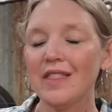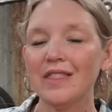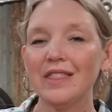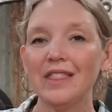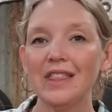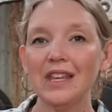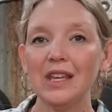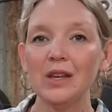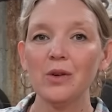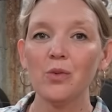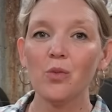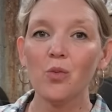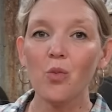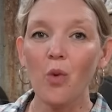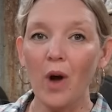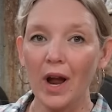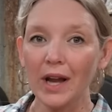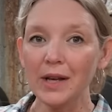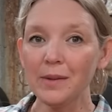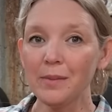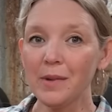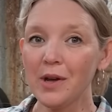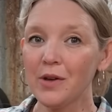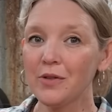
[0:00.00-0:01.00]
The
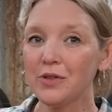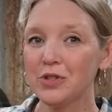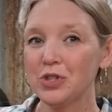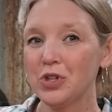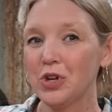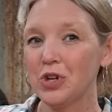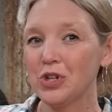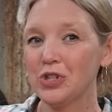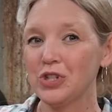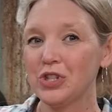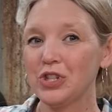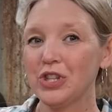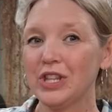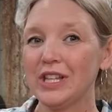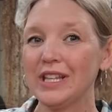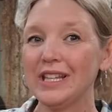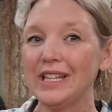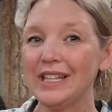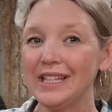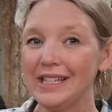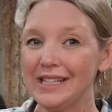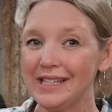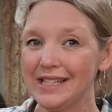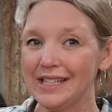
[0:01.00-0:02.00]
wide mouth jars are the
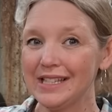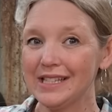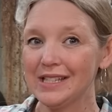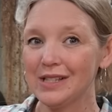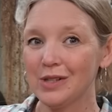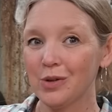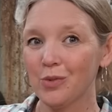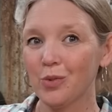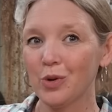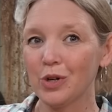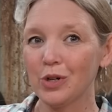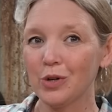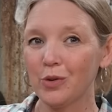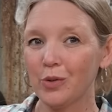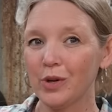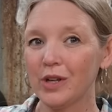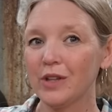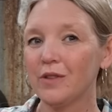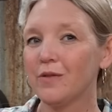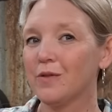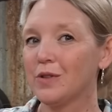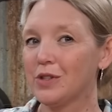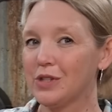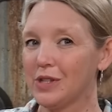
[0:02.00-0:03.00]
easiest to work
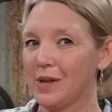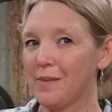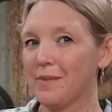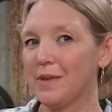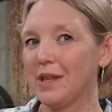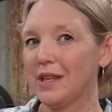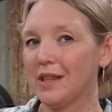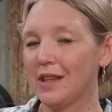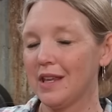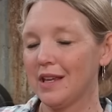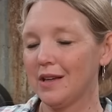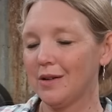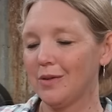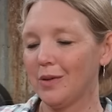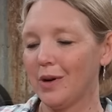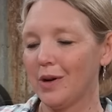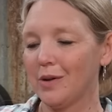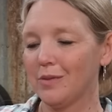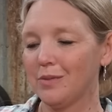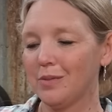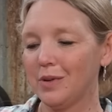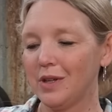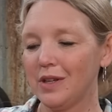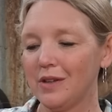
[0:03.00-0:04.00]
with for something like
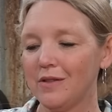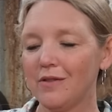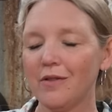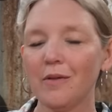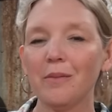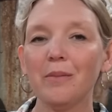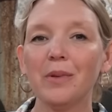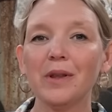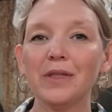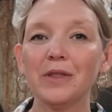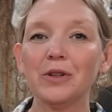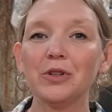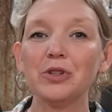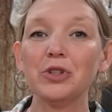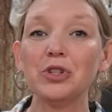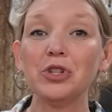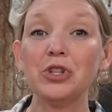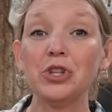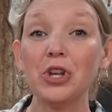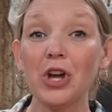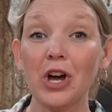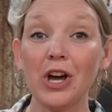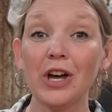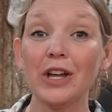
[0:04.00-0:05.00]
ground beef, but they're
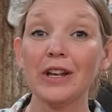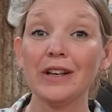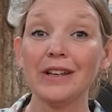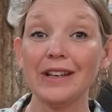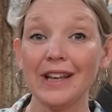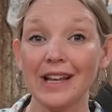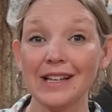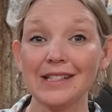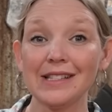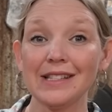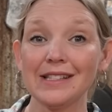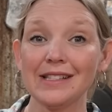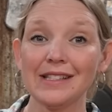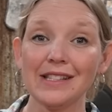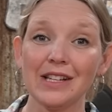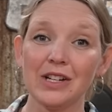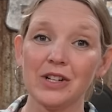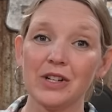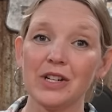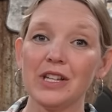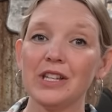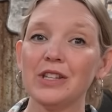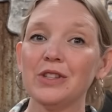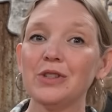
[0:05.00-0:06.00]
not
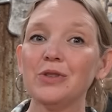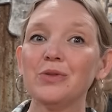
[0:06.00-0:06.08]
necessary.